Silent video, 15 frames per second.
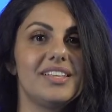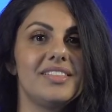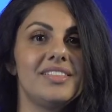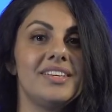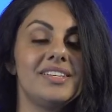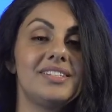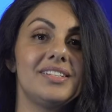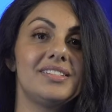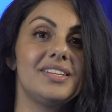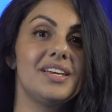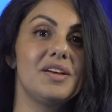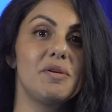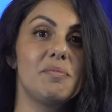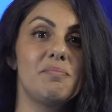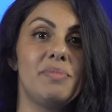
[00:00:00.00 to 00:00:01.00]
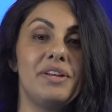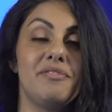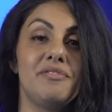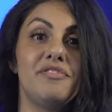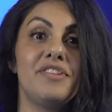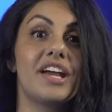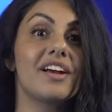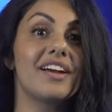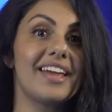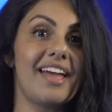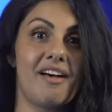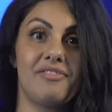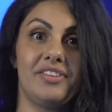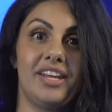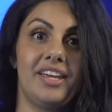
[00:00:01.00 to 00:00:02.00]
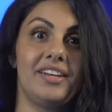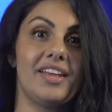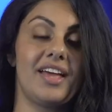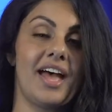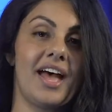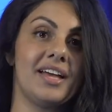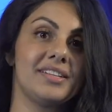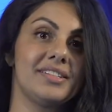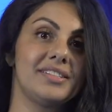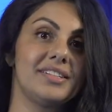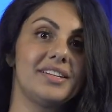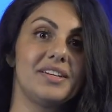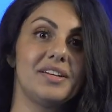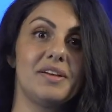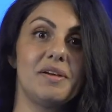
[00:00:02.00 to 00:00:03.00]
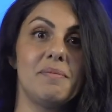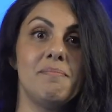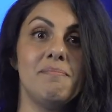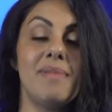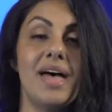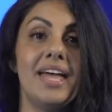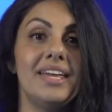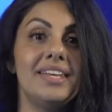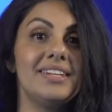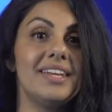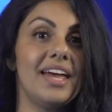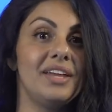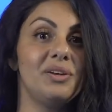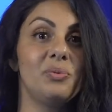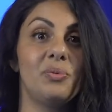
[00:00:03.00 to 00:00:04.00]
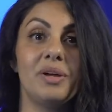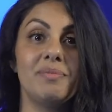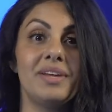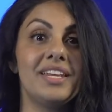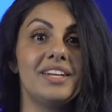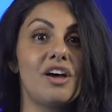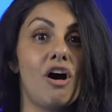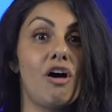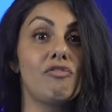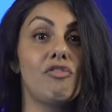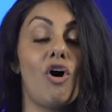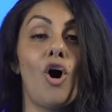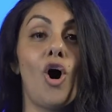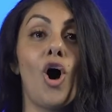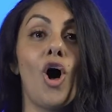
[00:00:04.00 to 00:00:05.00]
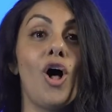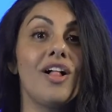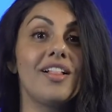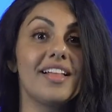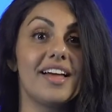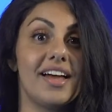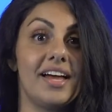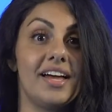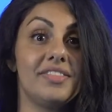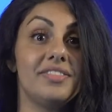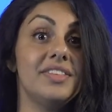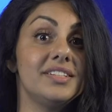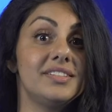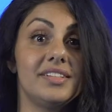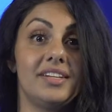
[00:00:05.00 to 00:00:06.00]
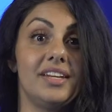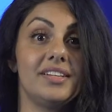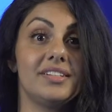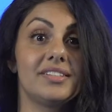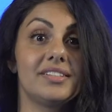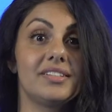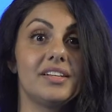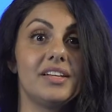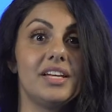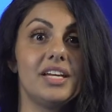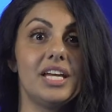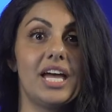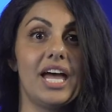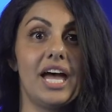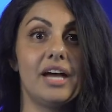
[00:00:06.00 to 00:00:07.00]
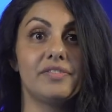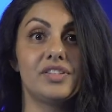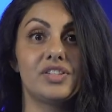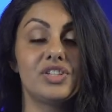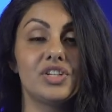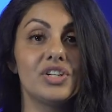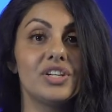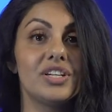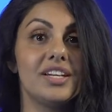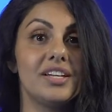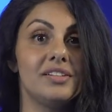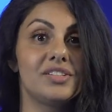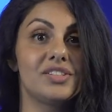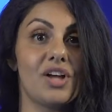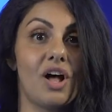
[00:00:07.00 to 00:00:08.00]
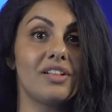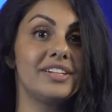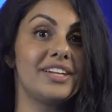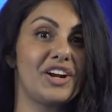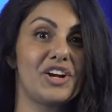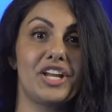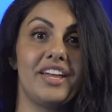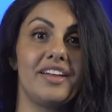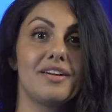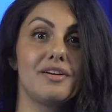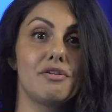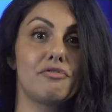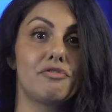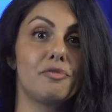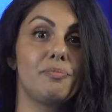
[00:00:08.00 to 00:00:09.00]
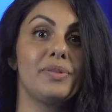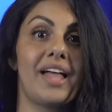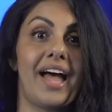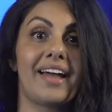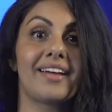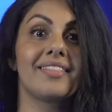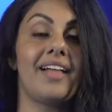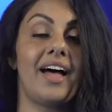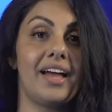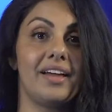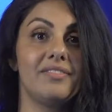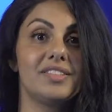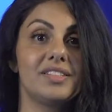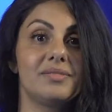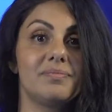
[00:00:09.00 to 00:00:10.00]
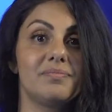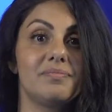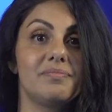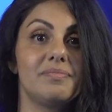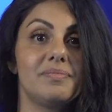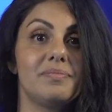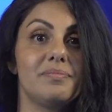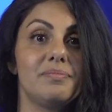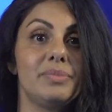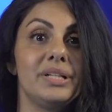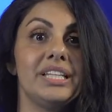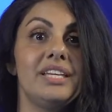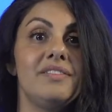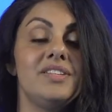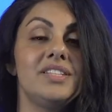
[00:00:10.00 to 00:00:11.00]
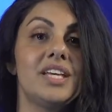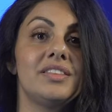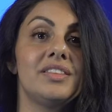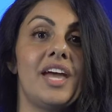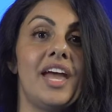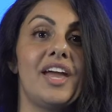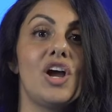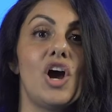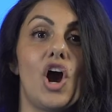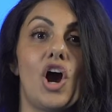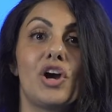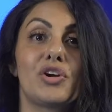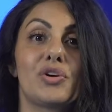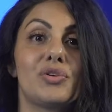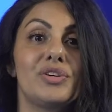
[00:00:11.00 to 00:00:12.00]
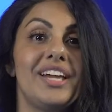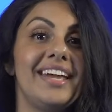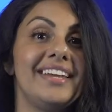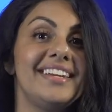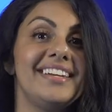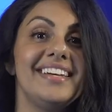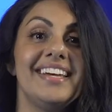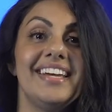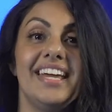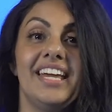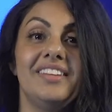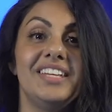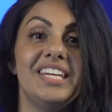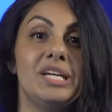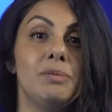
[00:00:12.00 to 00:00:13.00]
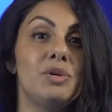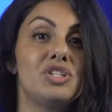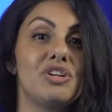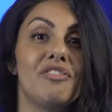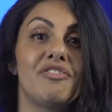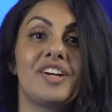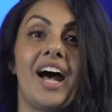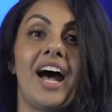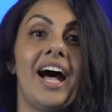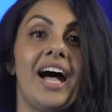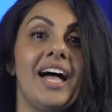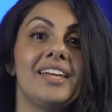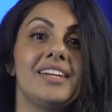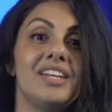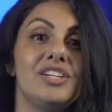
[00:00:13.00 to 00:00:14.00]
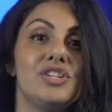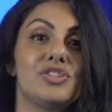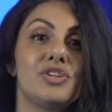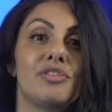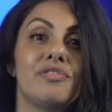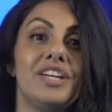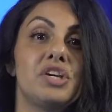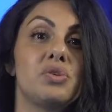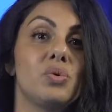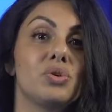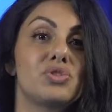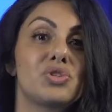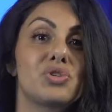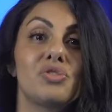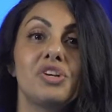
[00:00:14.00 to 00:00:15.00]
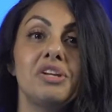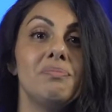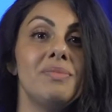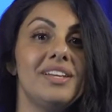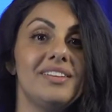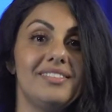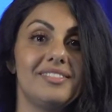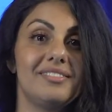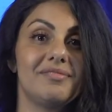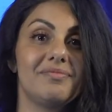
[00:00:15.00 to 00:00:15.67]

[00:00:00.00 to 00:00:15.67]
This has been very evident as men and women of all ethnicities have stood in solidarity for Black lives, believing that they are created in the image of God and deserve equal treatment,